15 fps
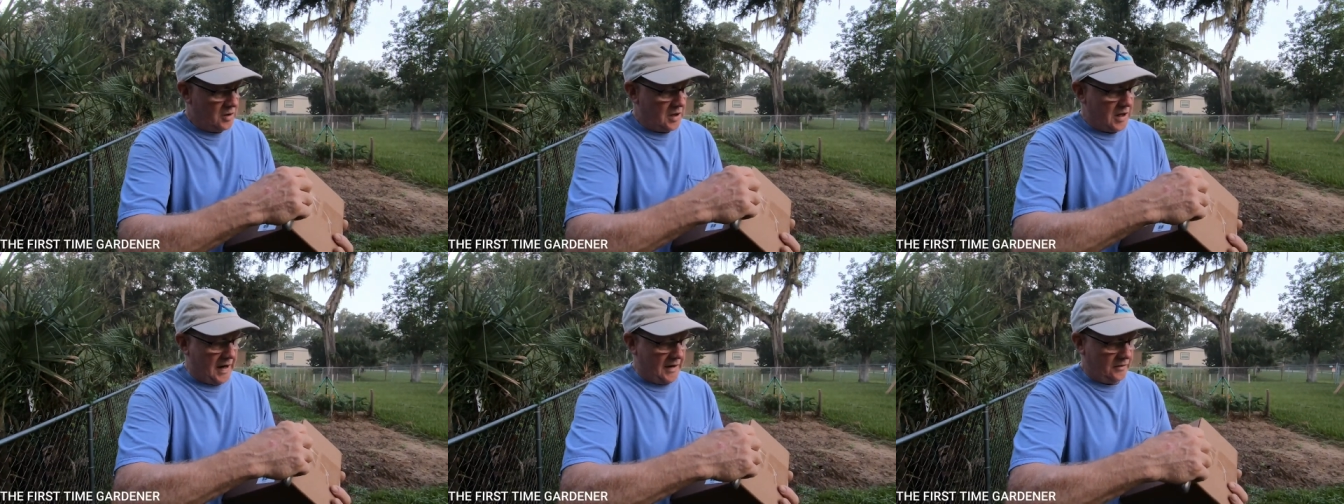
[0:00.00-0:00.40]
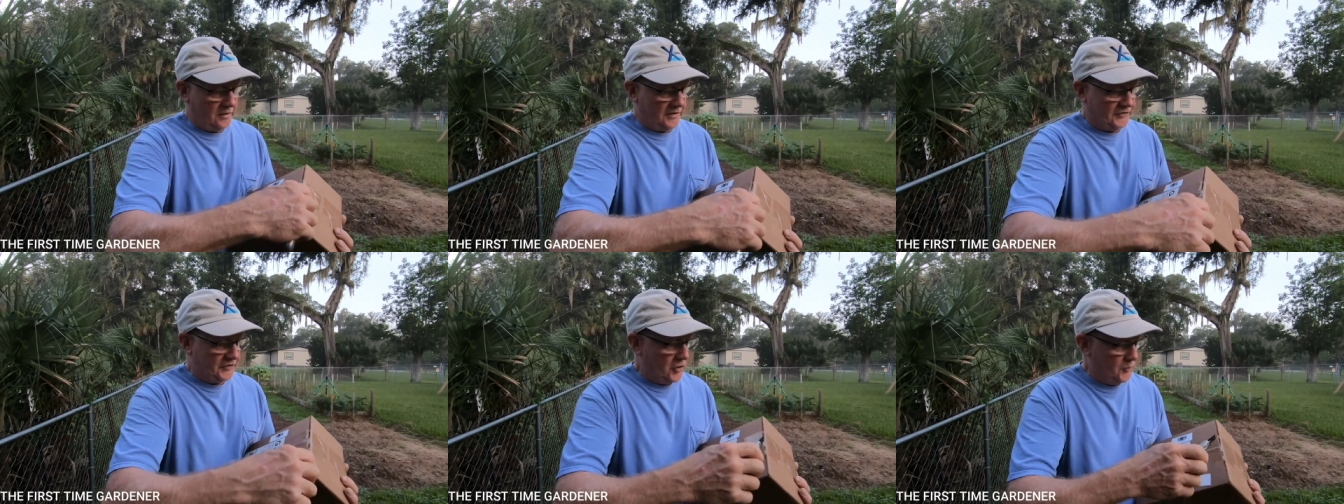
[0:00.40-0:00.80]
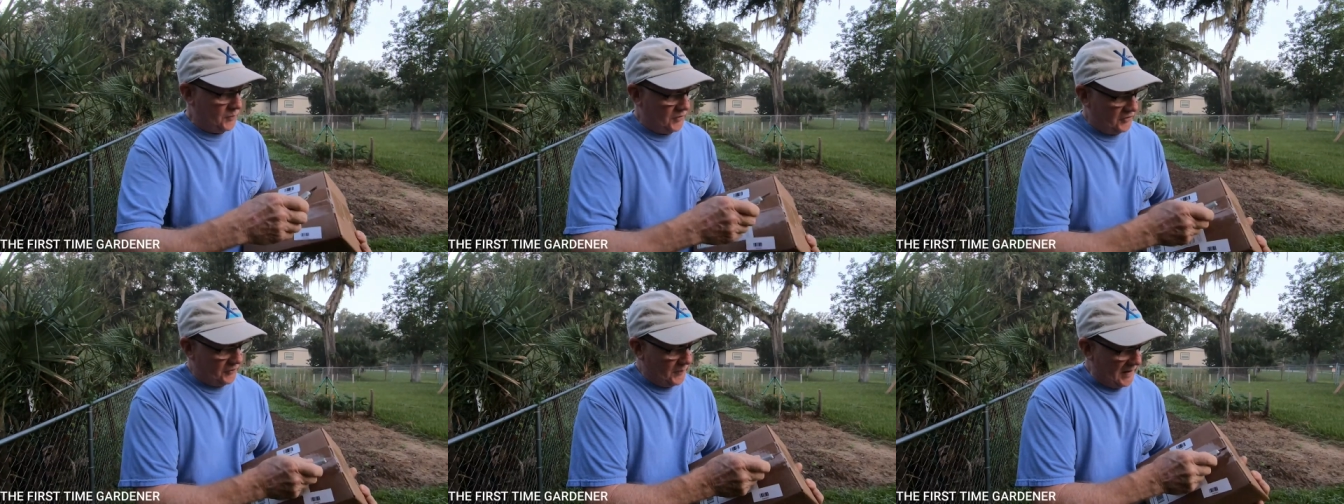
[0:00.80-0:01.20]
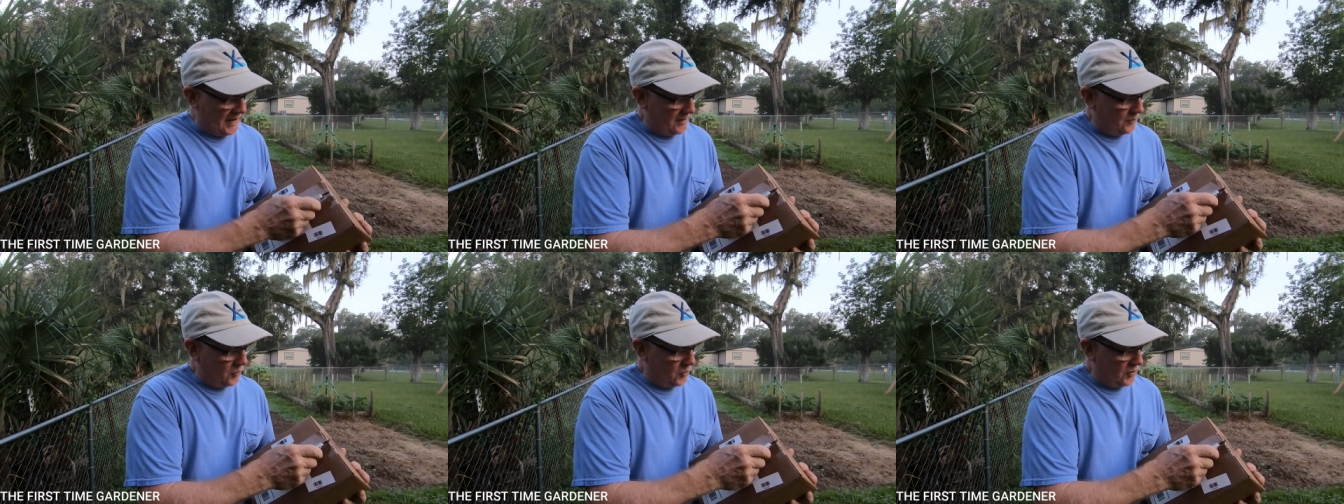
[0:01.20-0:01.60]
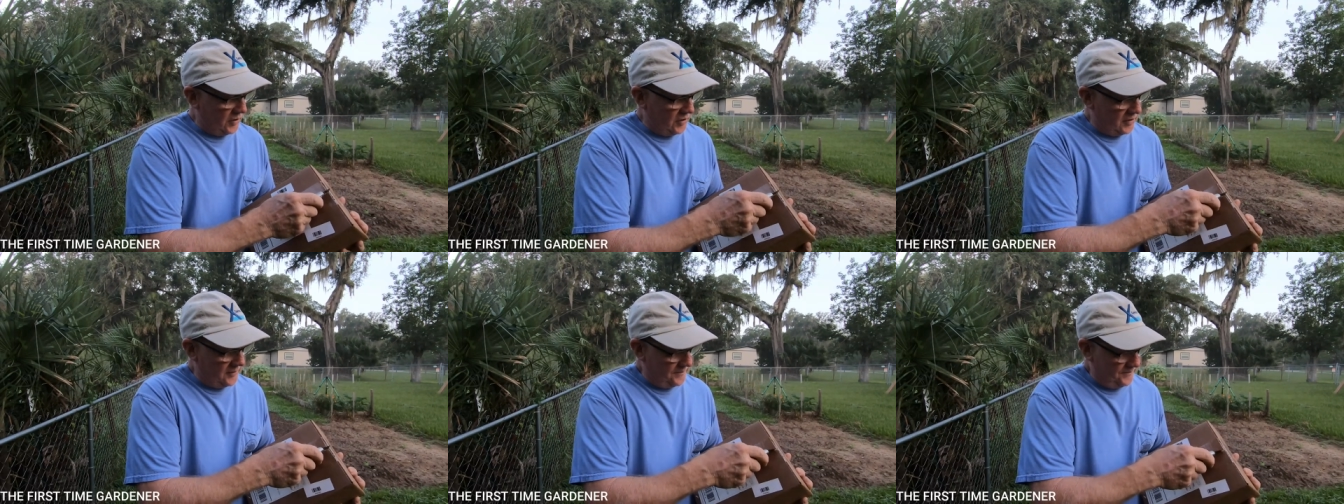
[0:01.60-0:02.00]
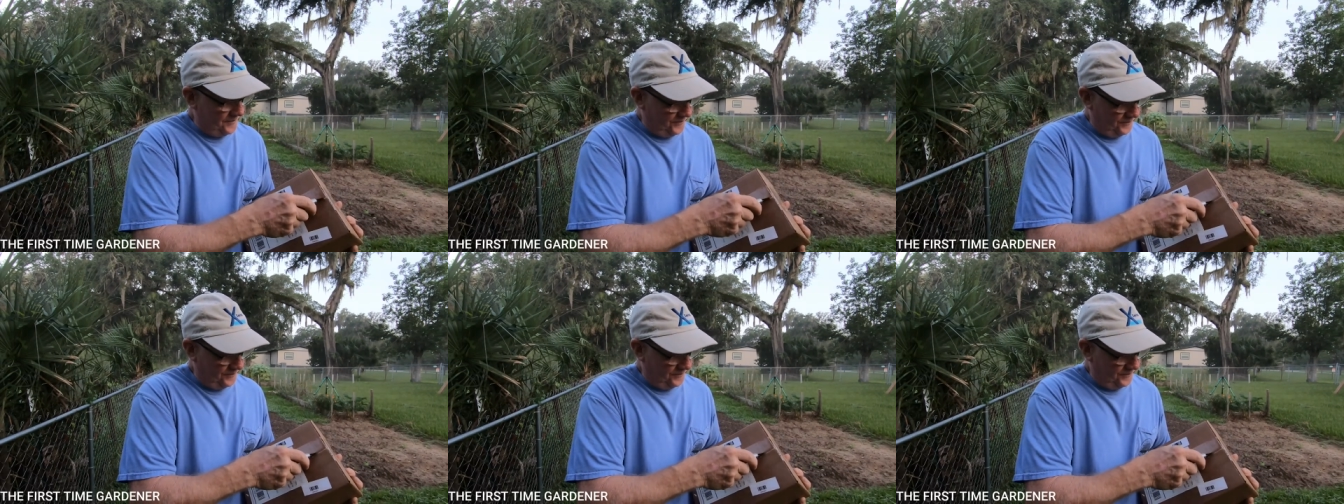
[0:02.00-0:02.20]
All right, let's open this bad boy up.